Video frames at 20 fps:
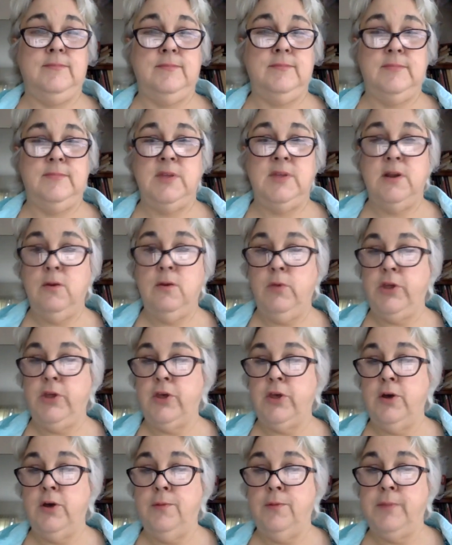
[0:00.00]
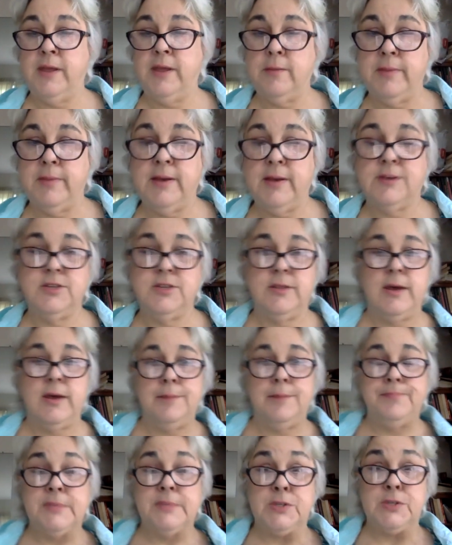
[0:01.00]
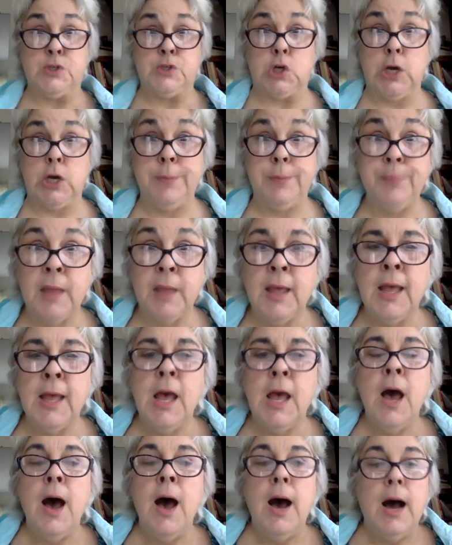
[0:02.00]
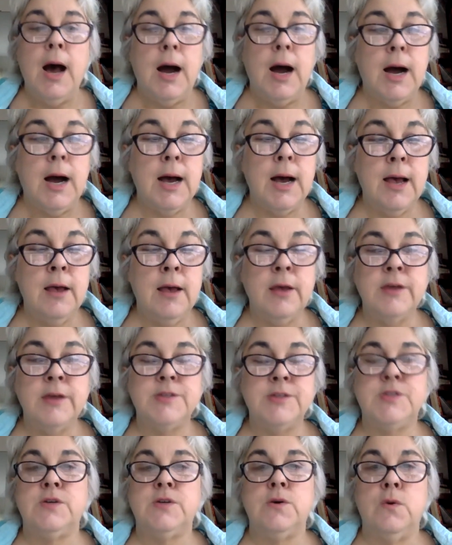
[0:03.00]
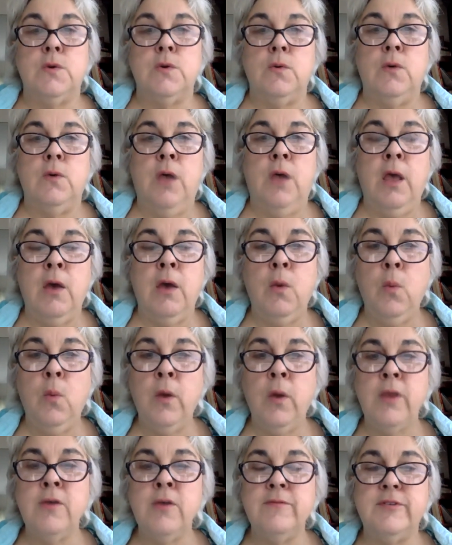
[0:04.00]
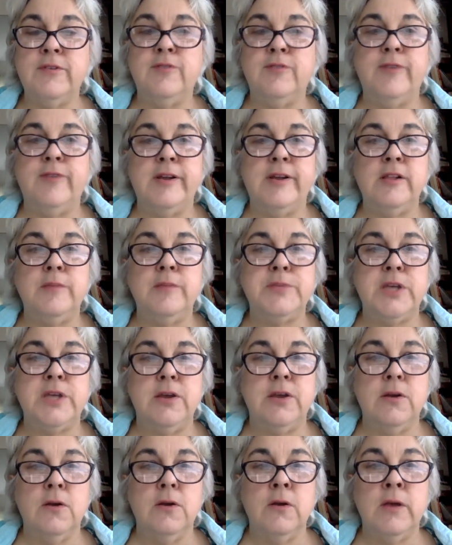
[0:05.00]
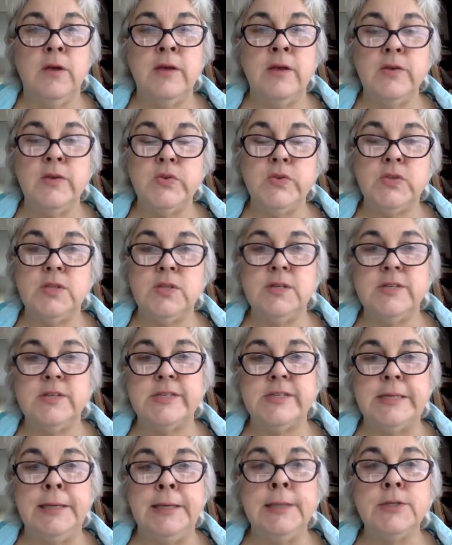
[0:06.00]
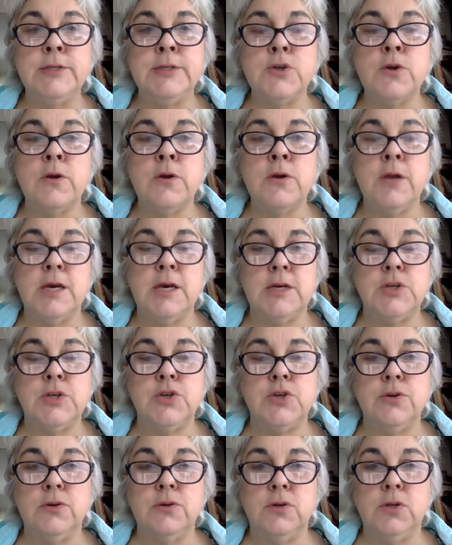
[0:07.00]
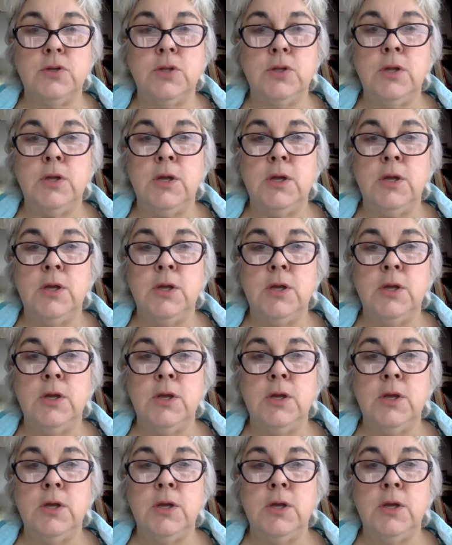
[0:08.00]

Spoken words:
There we go. Get back. Sorry. So what you've developed here is this international